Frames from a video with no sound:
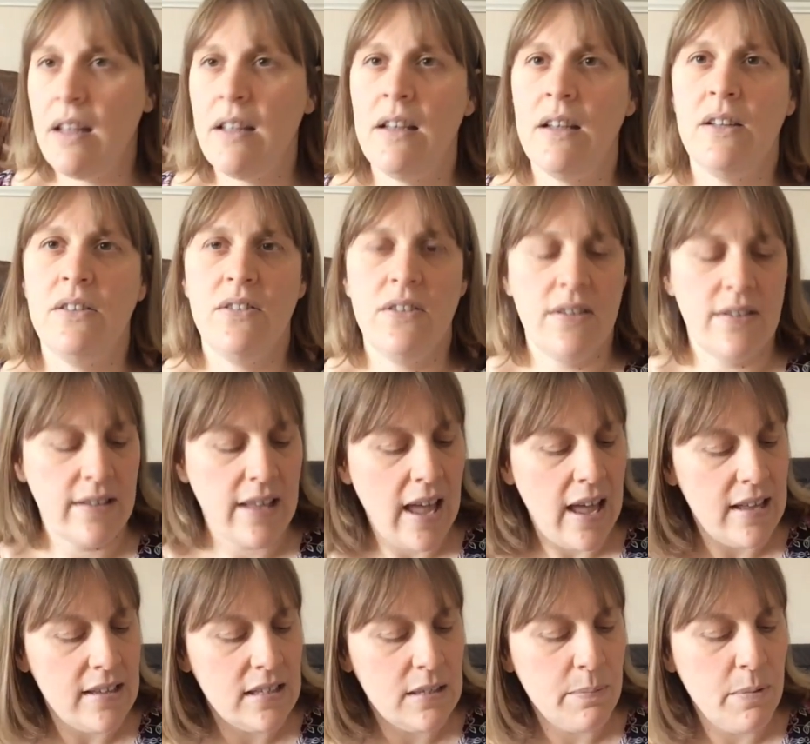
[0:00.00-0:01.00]
You'll just
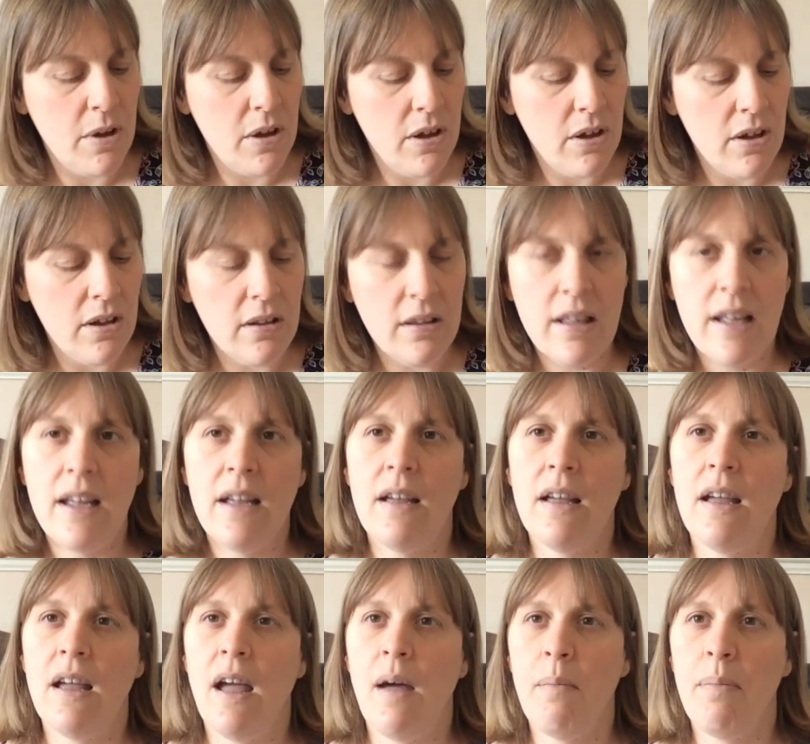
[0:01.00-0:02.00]
get a small
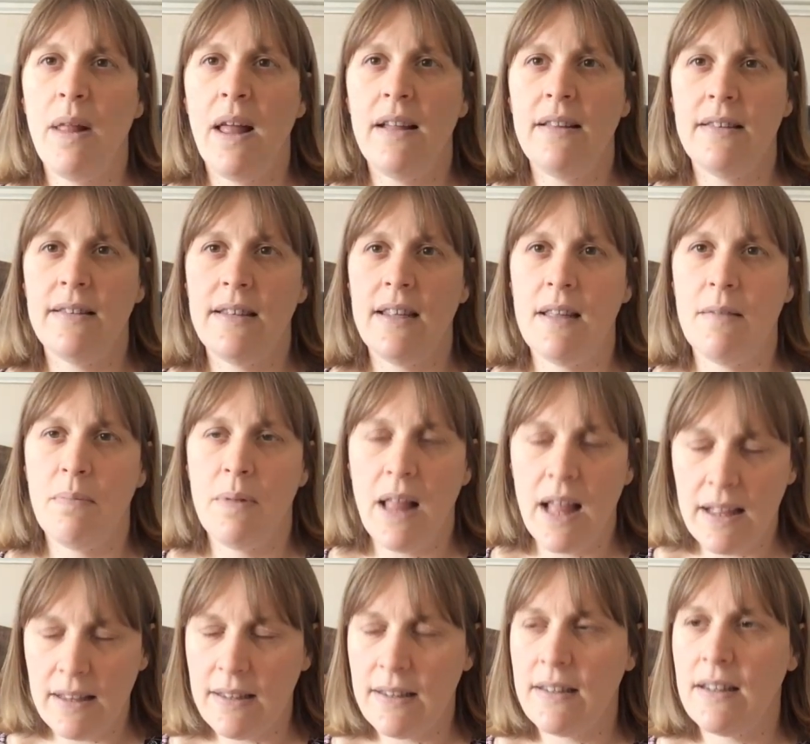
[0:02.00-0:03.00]
plastic
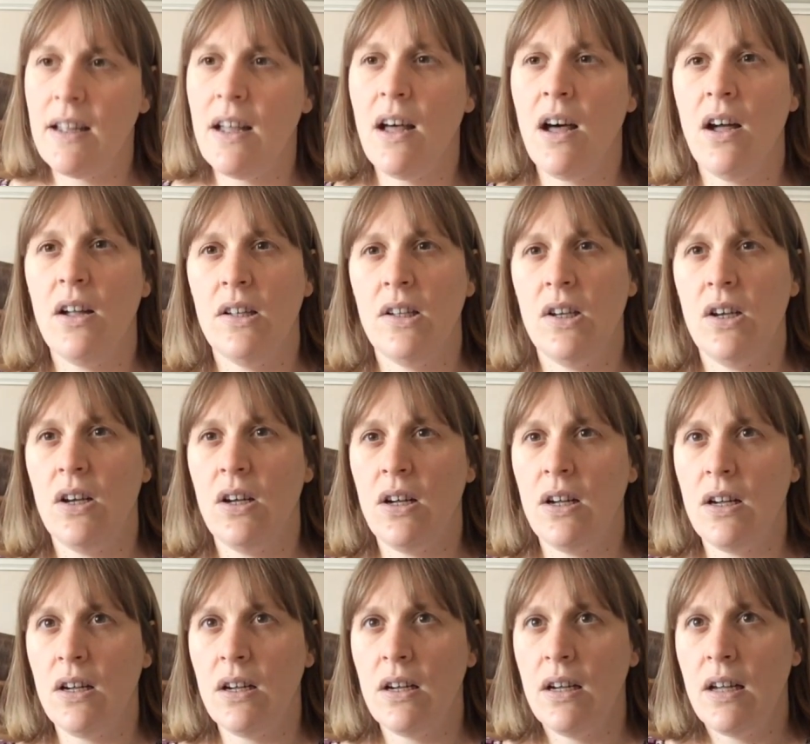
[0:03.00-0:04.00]
plaster on
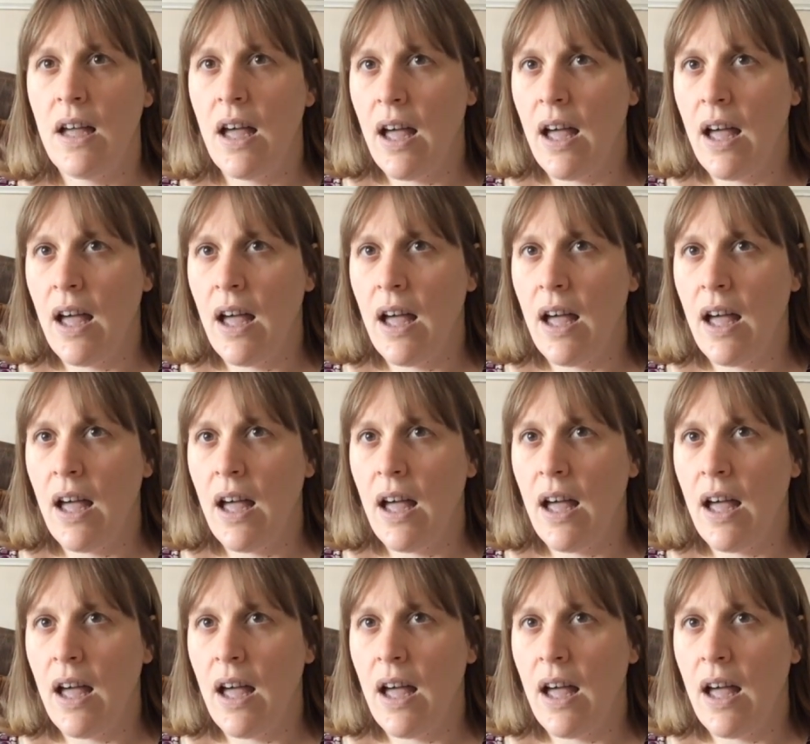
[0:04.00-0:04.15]
your